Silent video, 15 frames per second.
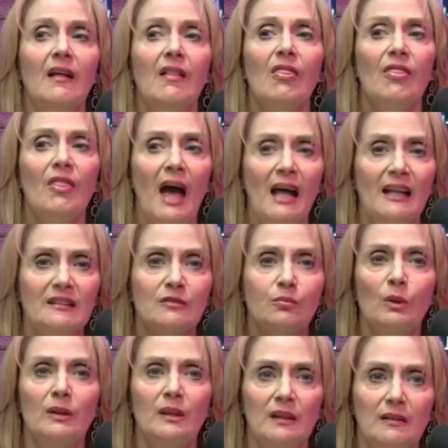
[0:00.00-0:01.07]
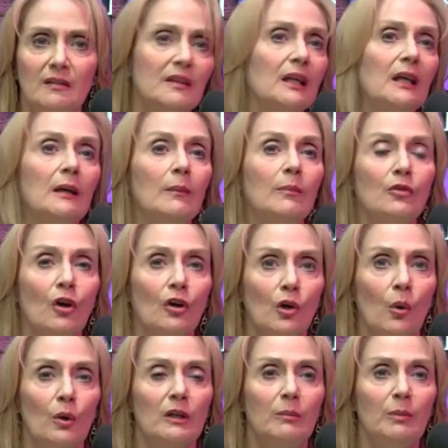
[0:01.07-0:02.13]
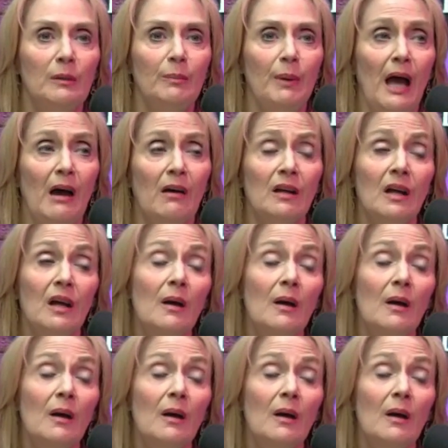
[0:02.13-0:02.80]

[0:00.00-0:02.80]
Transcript: that's what these themes are going to be about.